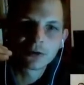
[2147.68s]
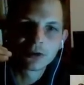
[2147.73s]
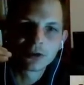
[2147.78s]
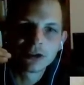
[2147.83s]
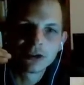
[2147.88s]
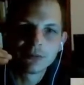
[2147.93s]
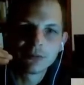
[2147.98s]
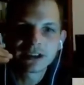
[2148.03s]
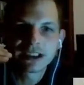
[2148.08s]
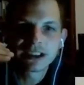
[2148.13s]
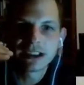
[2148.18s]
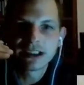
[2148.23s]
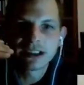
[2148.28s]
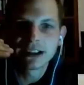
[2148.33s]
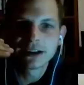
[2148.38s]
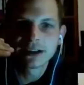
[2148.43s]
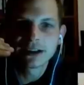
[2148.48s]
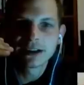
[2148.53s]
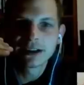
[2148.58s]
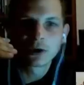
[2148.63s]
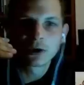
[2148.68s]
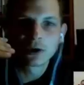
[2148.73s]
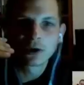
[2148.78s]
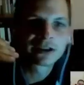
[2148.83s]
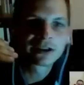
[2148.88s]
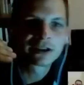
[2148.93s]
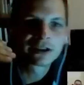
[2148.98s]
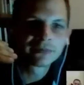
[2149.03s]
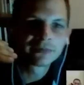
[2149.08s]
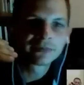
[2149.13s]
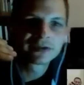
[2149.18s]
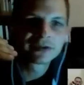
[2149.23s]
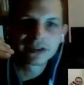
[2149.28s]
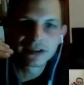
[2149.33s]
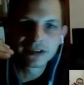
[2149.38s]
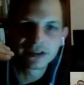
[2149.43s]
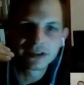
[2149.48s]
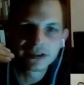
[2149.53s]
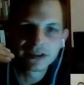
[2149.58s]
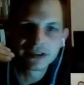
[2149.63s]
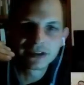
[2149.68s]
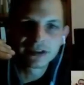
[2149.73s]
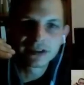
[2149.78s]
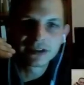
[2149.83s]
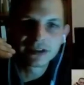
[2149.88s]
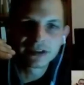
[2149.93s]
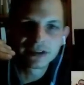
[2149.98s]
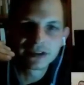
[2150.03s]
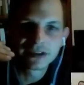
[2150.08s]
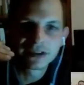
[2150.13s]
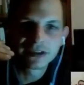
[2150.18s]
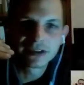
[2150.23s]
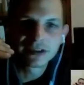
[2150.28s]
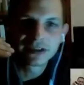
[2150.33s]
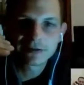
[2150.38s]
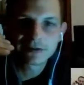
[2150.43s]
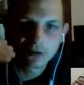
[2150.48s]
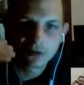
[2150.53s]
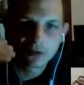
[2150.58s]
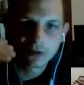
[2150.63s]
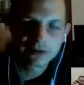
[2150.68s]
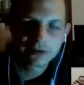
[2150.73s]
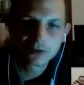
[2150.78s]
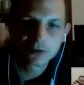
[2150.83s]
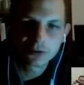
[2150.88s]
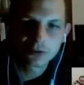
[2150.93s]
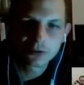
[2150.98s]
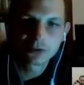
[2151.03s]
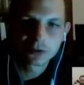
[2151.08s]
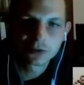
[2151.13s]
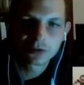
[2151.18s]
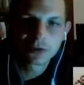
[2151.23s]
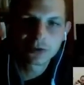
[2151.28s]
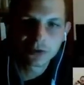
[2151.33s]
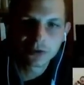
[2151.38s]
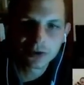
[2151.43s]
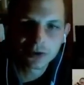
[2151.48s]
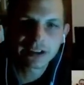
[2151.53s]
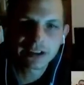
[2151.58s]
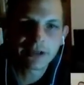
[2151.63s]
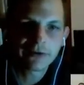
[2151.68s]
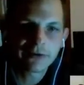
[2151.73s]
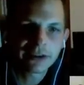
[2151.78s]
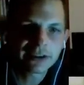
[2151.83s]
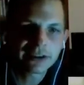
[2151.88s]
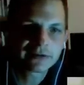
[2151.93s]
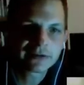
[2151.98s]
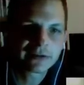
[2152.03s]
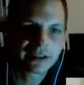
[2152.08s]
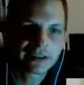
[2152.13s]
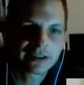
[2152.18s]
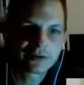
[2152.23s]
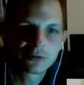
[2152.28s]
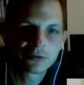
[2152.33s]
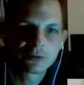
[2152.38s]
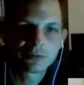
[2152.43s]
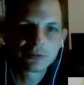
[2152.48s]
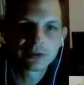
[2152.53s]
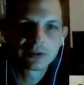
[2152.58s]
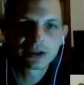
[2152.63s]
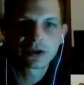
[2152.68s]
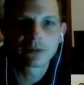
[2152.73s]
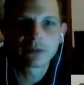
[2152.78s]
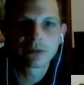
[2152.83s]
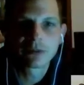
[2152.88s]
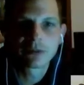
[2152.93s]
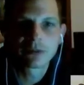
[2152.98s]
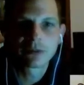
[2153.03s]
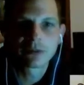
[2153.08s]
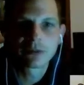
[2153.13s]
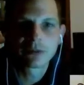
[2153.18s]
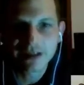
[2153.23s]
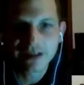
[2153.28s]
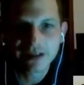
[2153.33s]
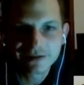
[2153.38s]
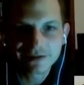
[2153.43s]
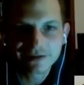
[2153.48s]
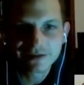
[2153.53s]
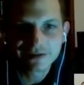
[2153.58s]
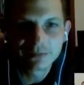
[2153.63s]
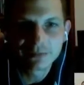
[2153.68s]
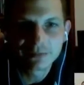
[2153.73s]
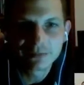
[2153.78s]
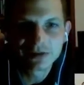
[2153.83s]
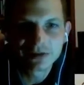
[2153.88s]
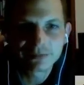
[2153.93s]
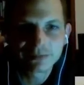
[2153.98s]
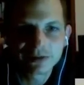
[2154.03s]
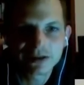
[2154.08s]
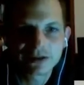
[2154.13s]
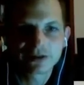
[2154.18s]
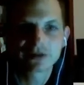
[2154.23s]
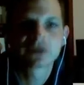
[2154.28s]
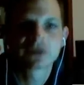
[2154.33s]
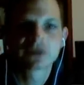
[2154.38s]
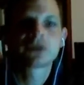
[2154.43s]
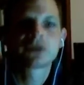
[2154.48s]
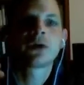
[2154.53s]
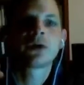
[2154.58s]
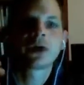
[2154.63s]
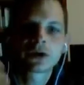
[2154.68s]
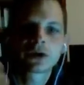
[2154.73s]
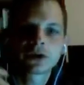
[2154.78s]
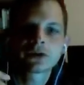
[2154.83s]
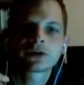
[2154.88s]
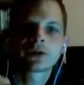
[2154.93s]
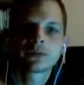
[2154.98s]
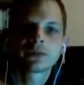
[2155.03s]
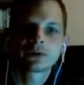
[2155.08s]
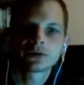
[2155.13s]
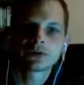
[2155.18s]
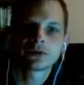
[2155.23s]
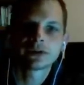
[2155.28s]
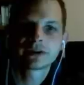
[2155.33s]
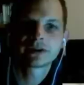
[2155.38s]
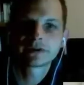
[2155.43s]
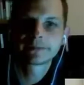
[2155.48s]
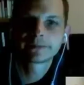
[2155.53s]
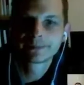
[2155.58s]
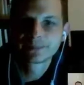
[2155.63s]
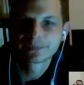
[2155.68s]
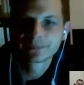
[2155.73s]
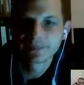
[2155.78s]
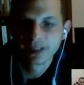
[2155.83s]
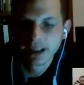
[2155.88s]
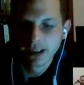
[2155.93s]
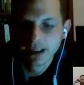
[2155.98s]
So in the beginning you are a bit clumsy in it, and then as long as you carry it, then you become less and less clumsy because you are accustomed to it.